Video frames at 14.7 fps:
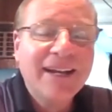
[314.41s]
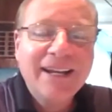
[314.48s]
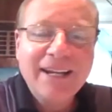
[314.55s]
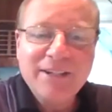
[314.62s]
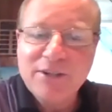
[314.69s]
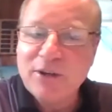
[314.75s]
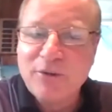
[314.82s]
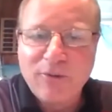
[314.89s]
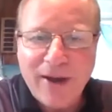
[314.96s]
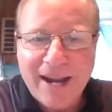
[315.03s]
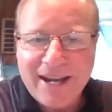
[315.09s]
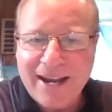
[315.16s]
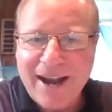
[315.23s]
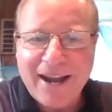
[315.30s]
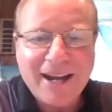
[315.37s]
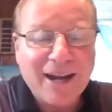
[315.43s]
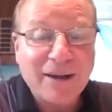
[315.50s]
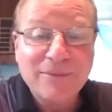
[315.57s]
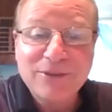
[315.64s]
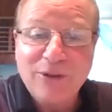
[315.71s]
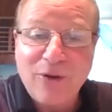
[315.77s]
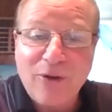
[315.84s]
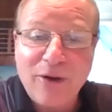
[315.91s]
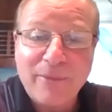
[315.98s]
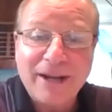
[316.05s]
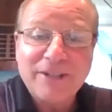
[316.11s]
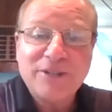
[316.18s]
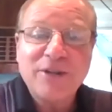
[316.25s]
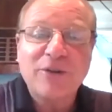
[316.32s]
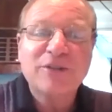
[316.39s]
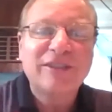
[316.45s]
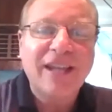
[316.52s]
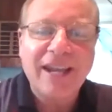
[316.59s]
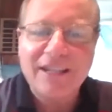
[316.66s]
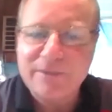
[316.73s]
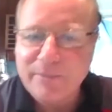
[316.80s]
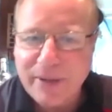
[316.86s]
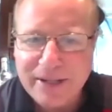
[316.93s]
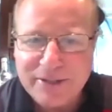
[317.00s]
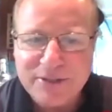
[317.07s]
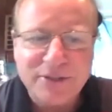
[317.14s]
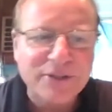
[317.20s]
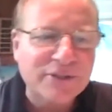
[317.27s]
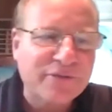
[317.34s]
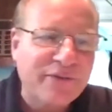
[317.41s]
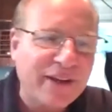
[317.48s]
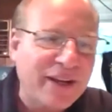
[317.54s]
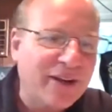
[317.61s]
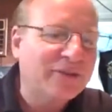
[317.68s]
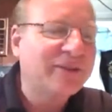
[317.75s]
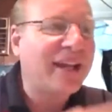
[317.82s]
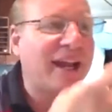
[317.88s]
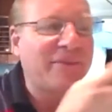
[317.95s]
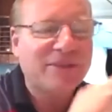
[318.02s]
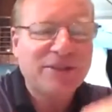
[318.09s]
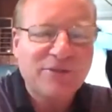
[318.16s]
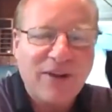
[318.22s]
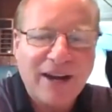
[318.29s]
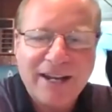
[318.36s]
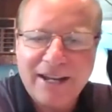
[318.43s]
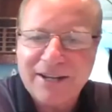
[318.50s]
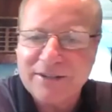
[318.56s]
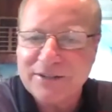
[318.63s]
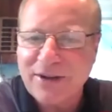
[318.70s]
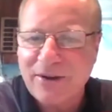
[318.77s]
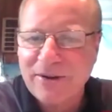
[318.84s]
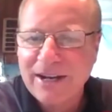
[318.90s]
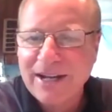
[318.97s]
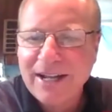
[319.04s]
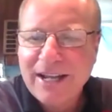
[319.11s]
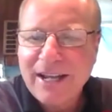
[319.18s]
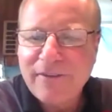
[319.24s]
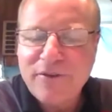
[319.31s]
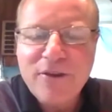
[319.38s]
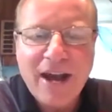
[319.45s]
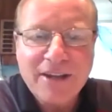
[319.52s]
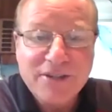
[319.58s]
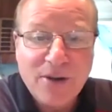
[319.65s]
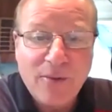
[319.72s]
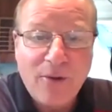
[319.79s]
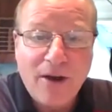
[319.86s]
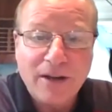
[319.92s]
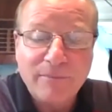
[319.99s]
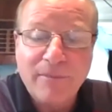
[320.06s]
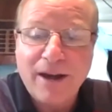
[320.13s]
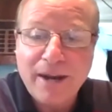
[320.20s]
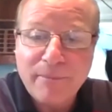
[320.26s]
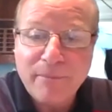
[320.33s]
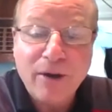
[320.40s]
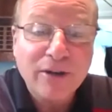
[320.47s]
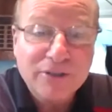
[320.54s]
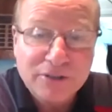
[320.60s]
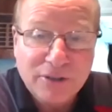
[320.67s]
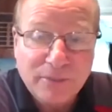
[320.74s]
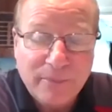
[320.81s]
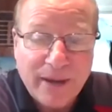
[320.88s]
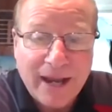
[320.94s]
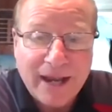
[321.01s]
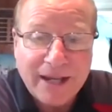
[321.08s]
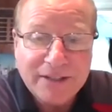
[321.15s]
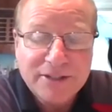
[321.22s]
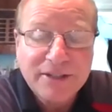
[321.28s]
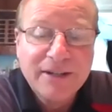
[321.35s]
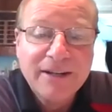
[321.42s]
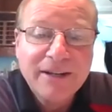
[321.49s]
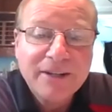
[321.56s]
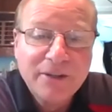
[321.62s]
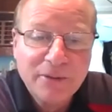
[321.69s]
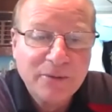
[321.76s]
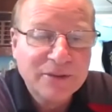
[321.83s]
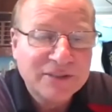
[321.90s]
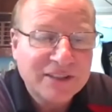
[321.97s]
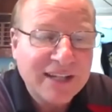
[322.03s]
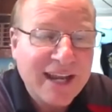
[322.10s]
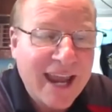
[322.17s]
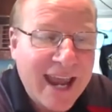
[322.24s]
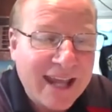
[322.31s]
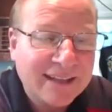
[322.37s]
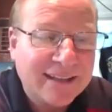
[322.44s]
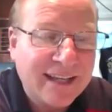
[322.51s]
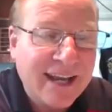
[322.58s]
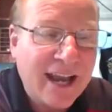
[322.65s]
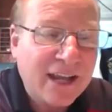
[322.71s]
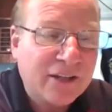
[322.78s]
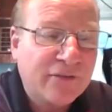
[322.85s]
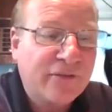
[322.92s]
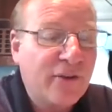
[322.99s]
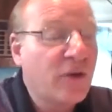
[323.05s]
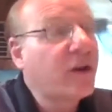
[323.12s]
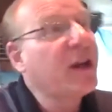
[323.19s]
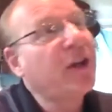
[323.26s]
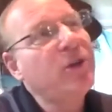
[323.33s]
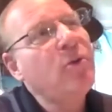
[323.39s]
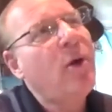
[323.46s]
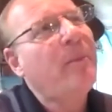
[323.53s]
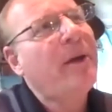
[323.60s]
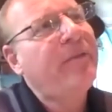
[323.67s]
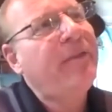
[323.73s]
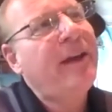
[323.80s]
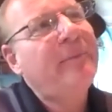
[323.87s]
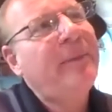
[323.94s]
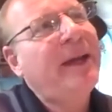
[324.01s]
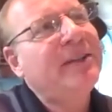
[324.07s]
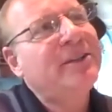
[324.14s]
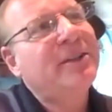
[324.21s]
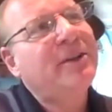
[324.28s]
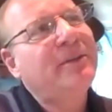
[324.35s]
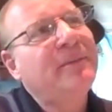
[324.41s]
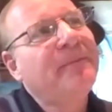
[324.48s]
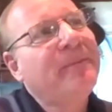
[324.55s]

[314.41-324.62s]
He's a great guy, comes to all my shows, takes pictures, videotapes. He's right here. So if you guys go on my personal page, you will see Anthony S. Fury. Are you on my fan page too?